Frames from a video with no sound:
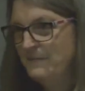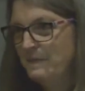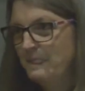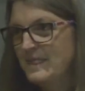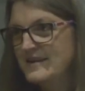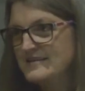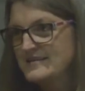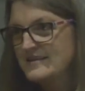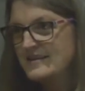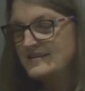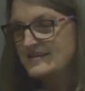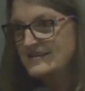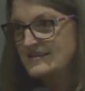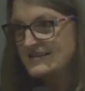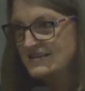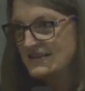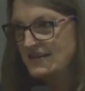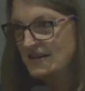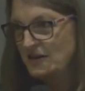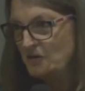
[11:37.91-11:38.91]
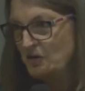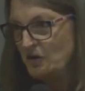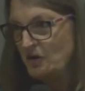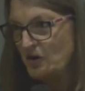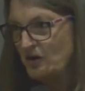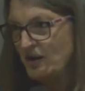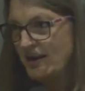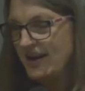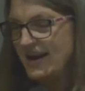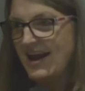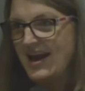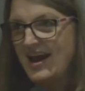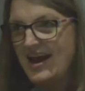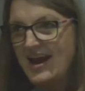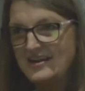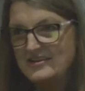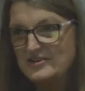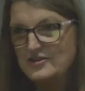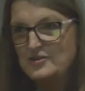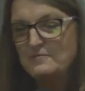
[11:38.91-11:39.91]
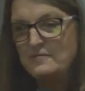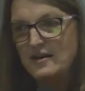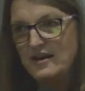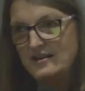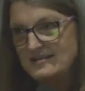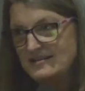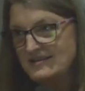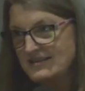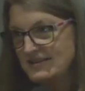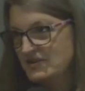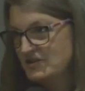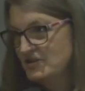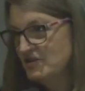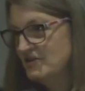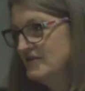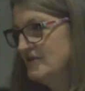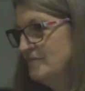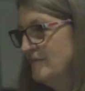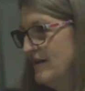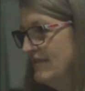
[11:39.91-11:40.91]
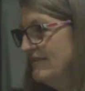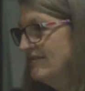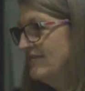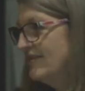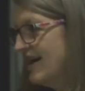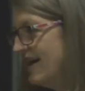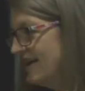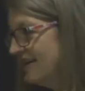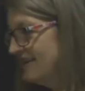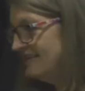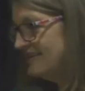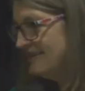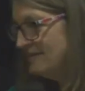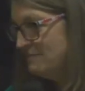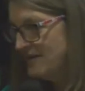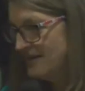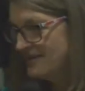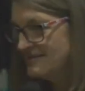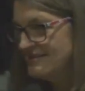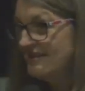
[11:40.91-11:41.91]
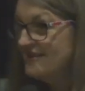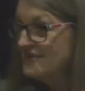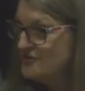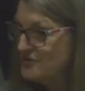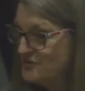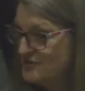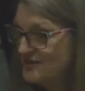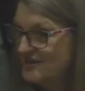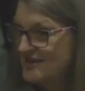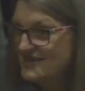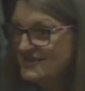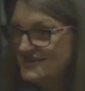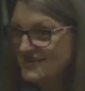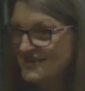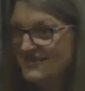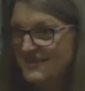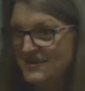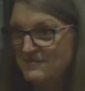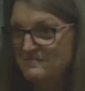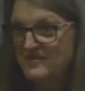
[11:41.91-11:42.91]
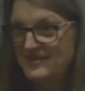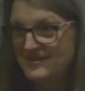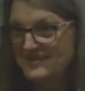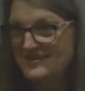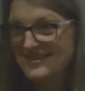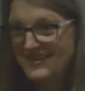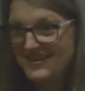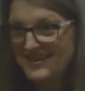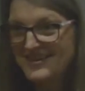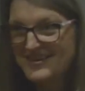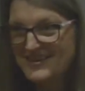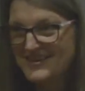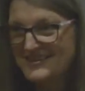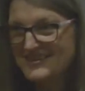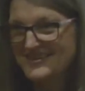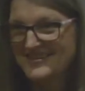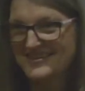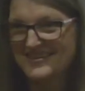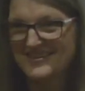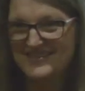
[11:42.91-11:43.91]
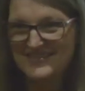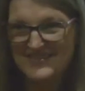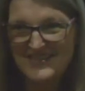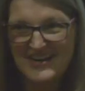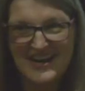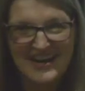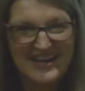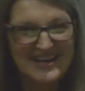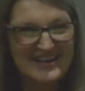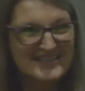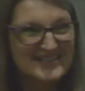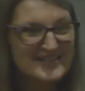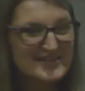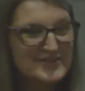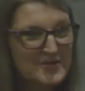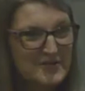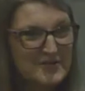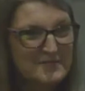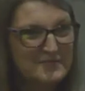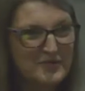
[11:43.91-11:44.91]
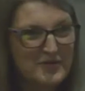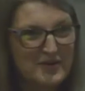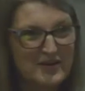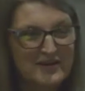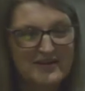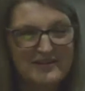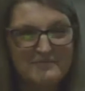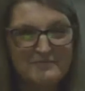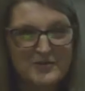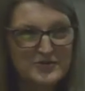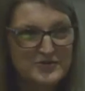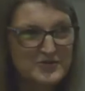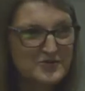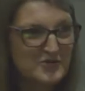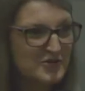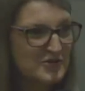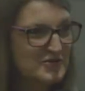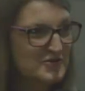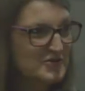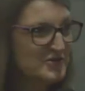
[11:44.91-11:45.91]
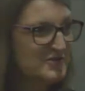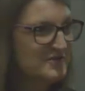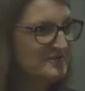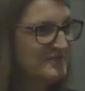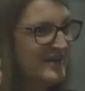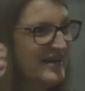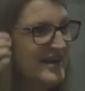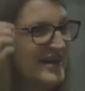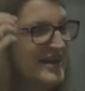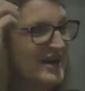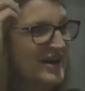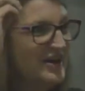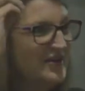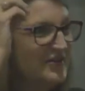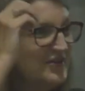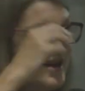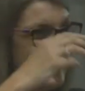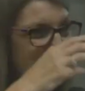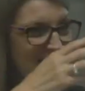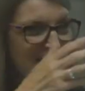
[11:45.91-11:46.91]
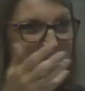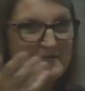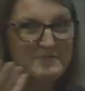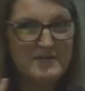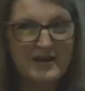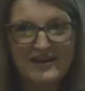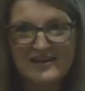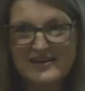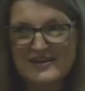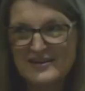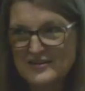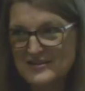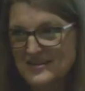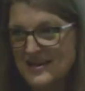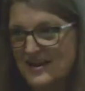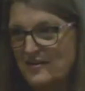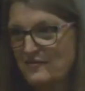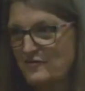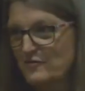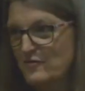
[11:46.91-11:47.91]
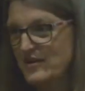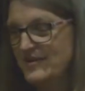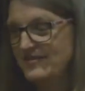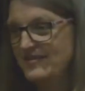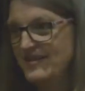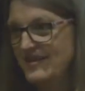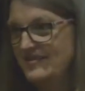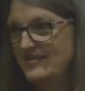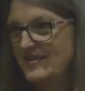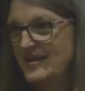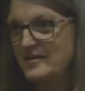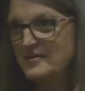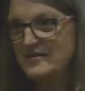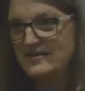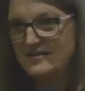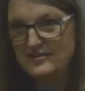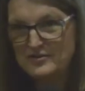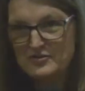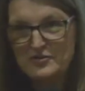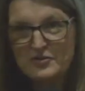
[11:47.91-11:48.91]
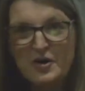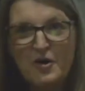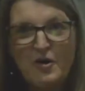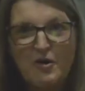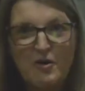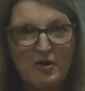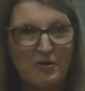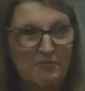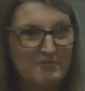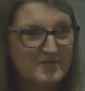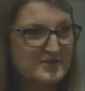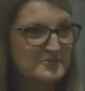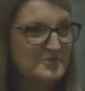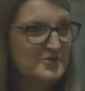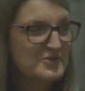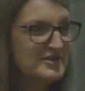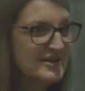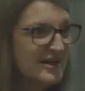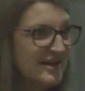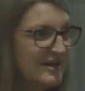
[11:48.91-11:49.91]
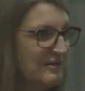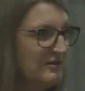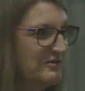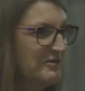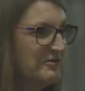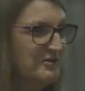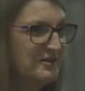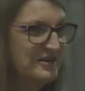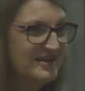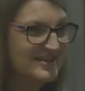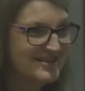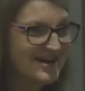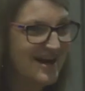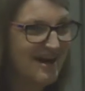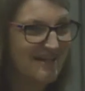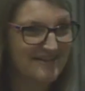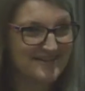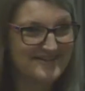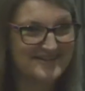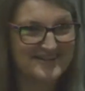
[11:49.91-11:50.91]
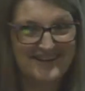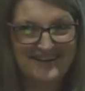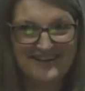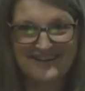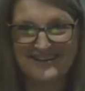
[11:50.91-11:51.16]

is considered as you make decisions about their academics and as you're teaching them these skills, right? So important, emotional control. All right, anybody else have one that in your home is particularly challenging?